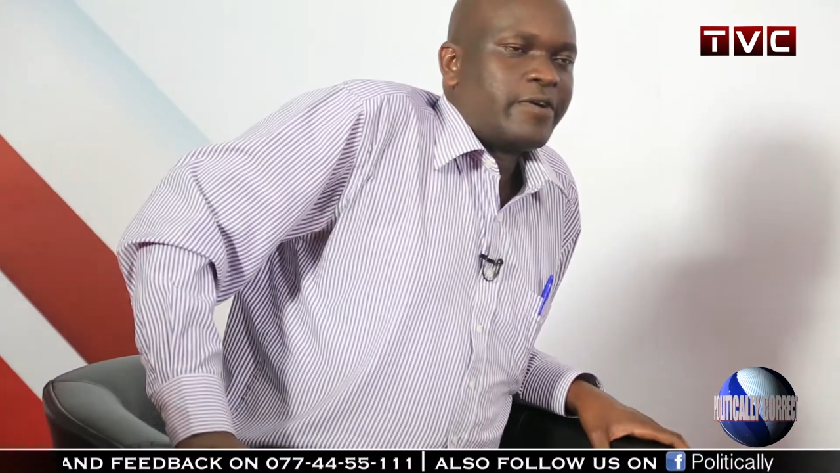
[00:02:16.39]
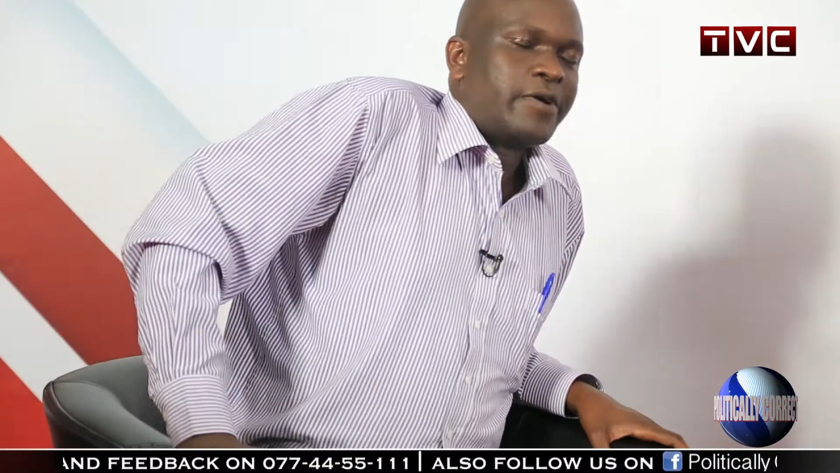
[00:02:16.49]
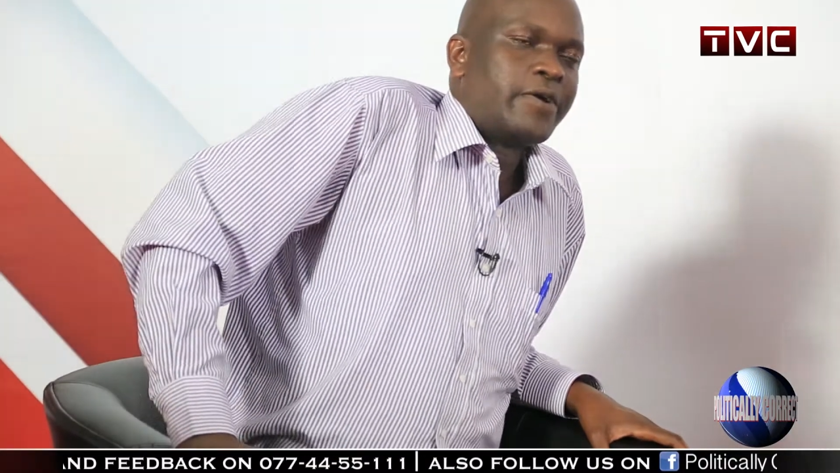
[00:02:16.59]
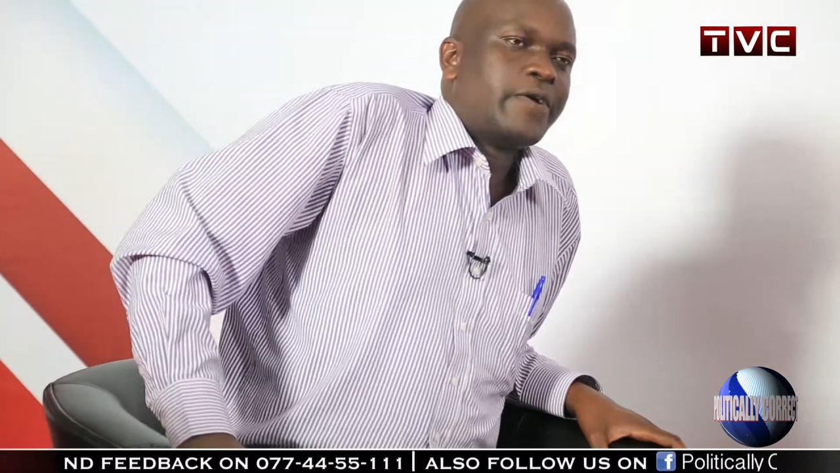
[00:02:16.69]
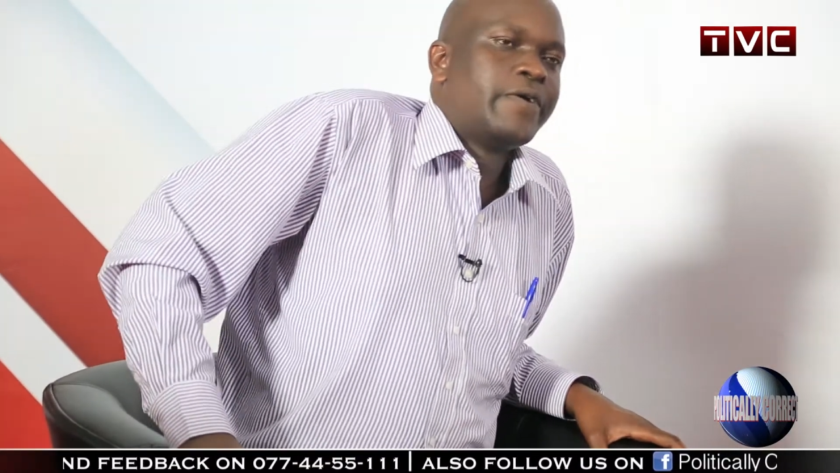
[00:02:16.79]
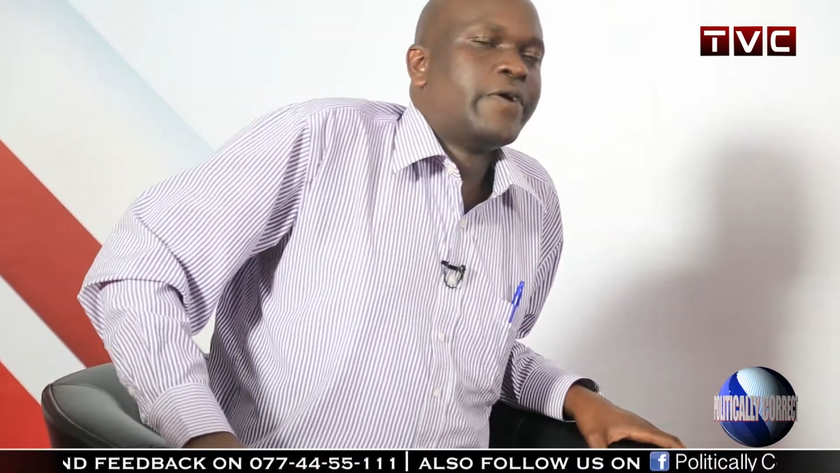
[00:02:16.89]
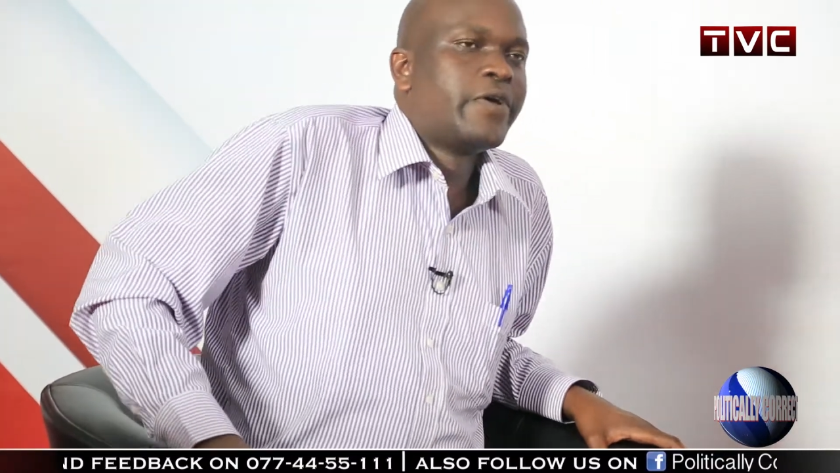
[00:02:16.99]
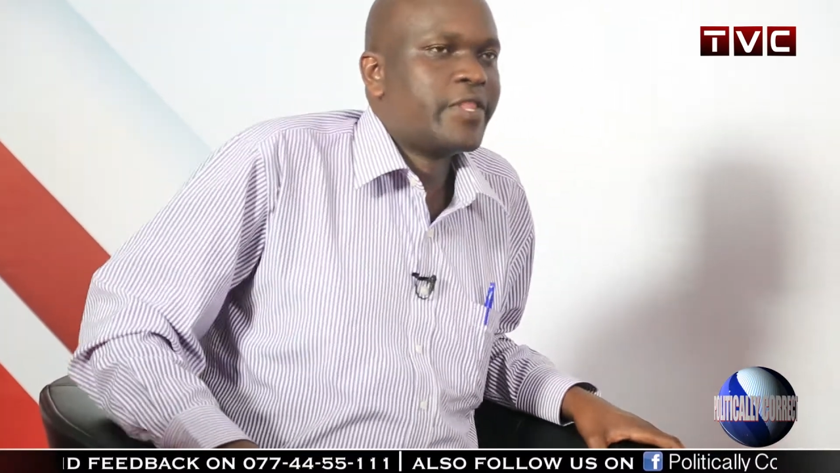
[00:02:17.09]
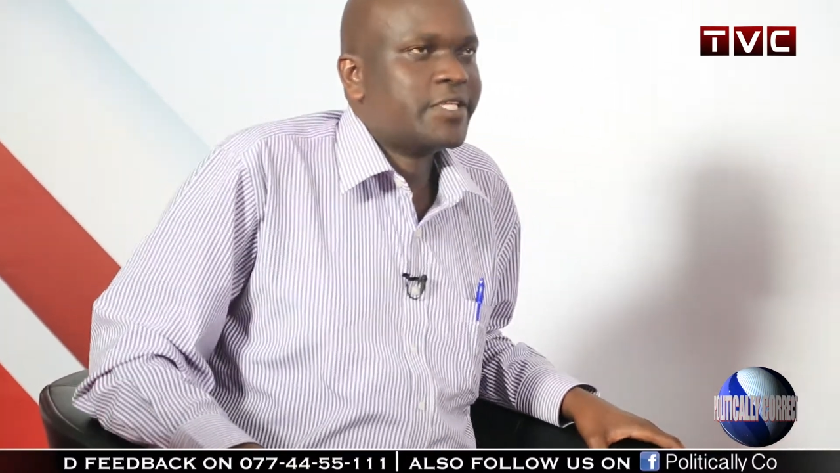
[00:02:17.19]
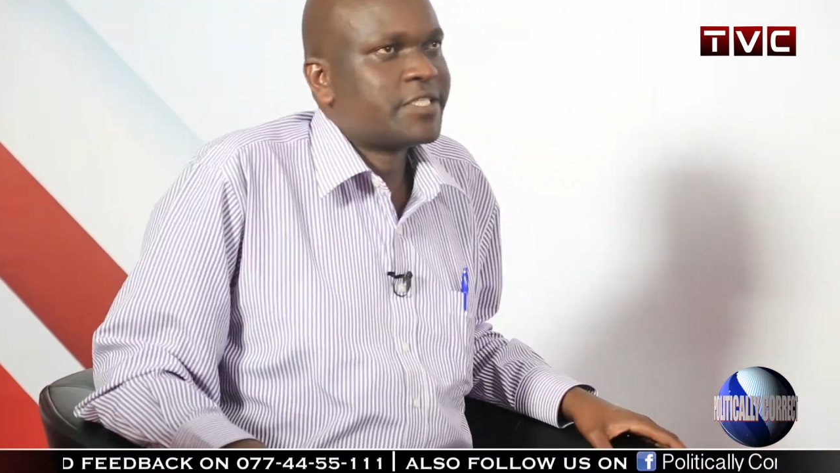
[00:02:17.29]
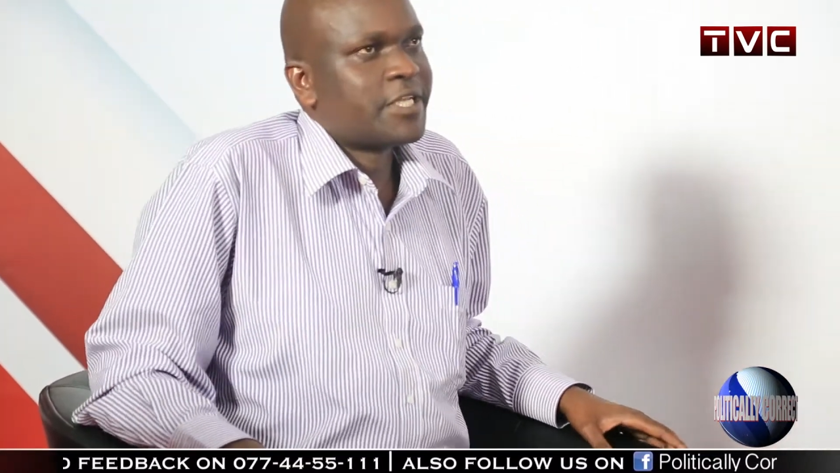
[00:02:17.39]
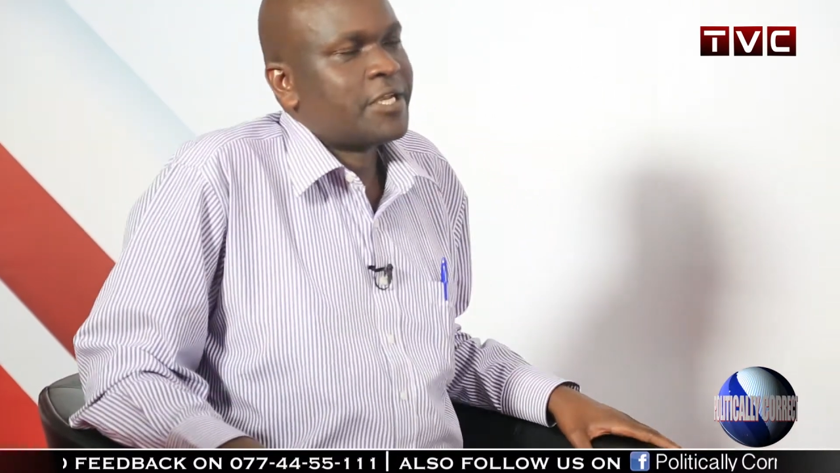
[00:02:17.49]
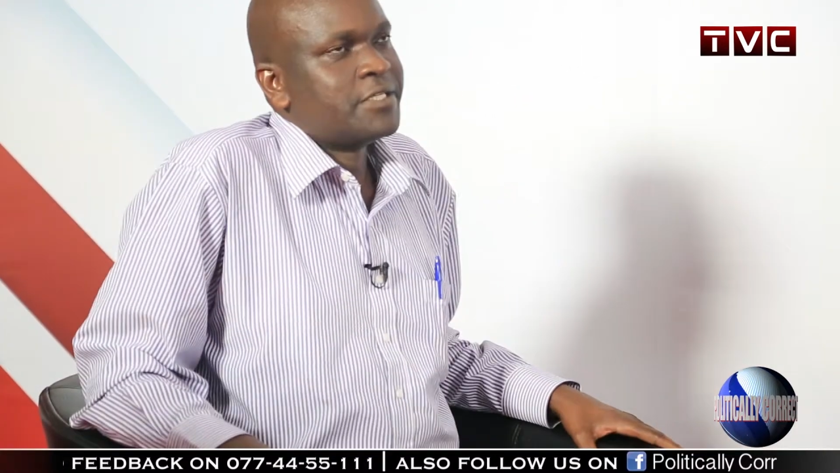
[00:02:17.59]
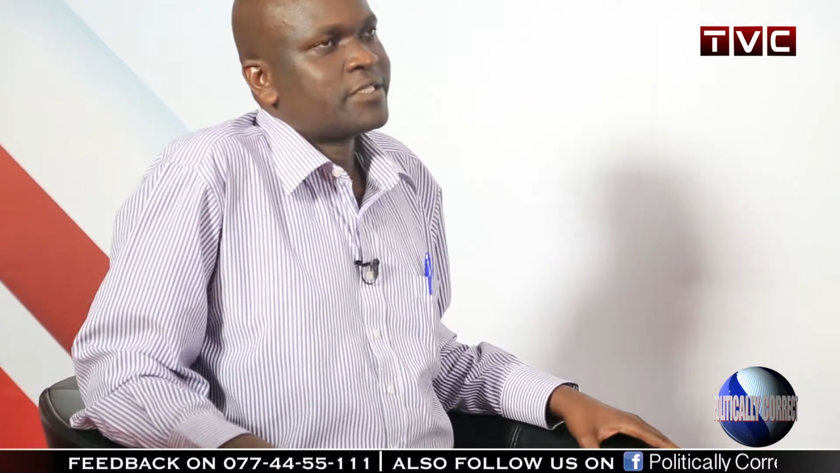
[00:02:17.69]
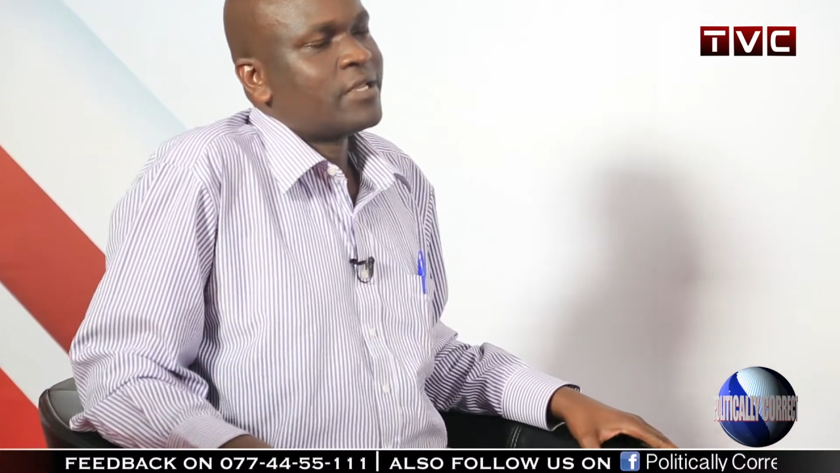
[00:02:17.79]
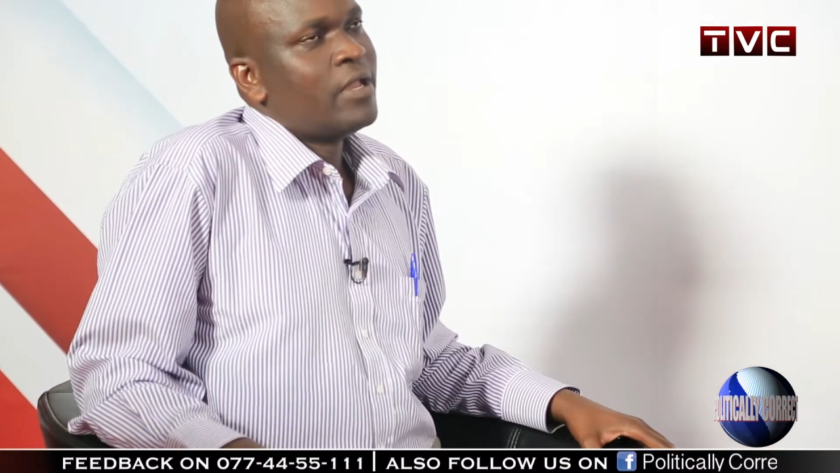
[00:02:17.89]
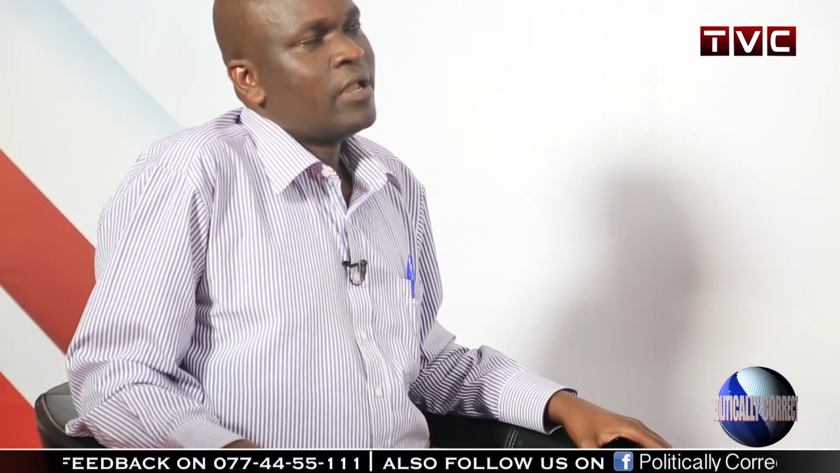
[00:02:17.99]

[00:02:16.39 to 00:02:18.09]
for this chance.